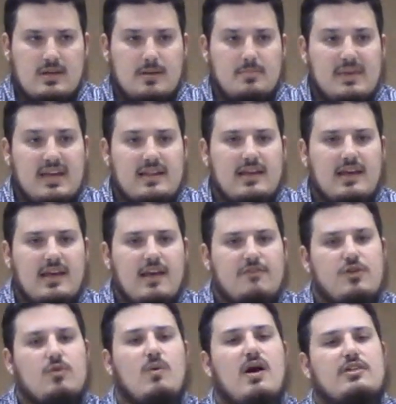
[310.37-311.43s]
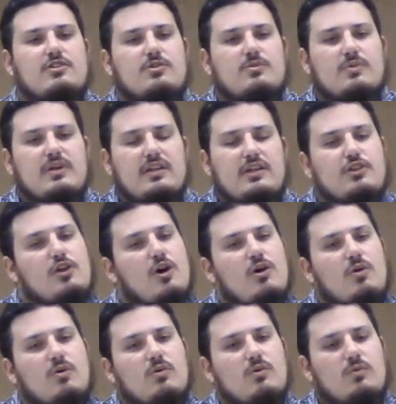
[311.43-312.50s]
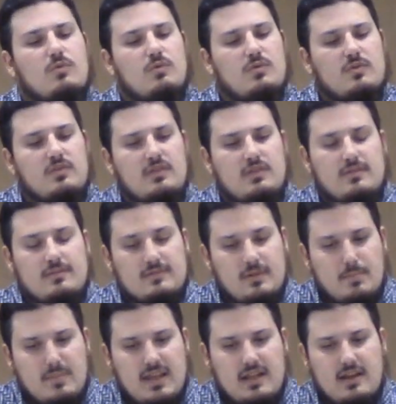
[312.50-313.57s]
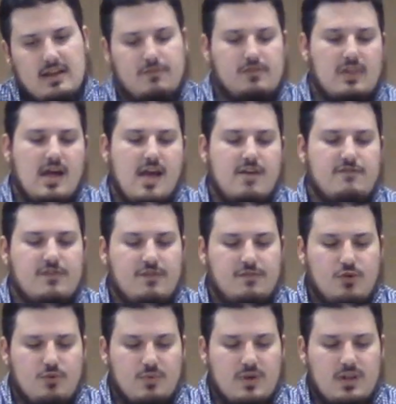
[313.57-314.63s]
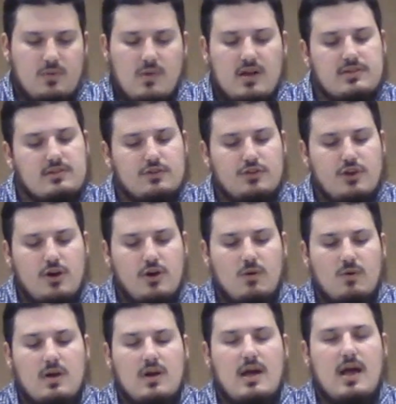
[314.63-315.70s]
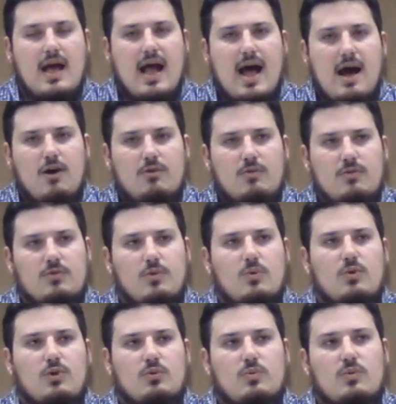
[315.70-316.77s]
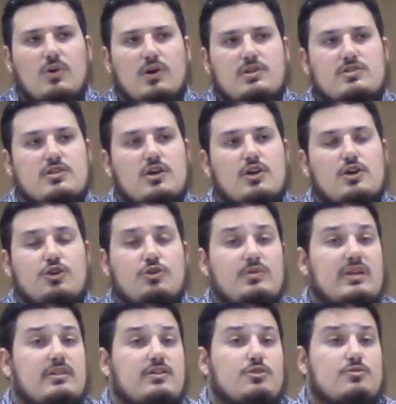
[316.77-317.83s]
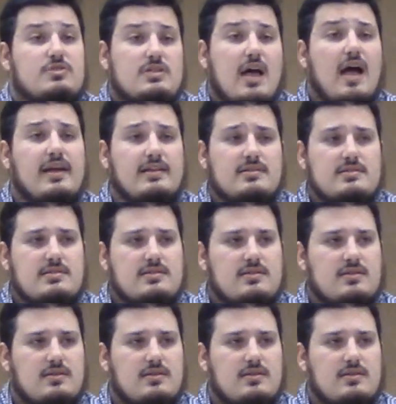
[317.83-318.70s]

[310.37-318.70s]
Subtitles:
Meaning, if you want to really know the meaning of life, if you really want to know how the world works, you need to do science.